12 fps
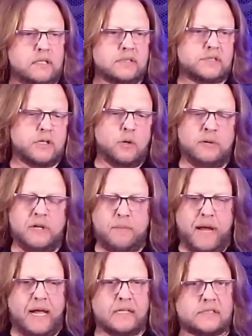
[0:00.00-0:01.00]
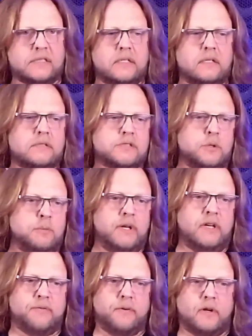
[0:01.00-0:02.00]
in so many bands and so
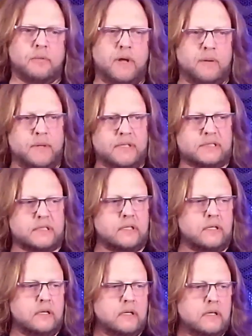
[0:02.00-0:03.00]
many different commitments, and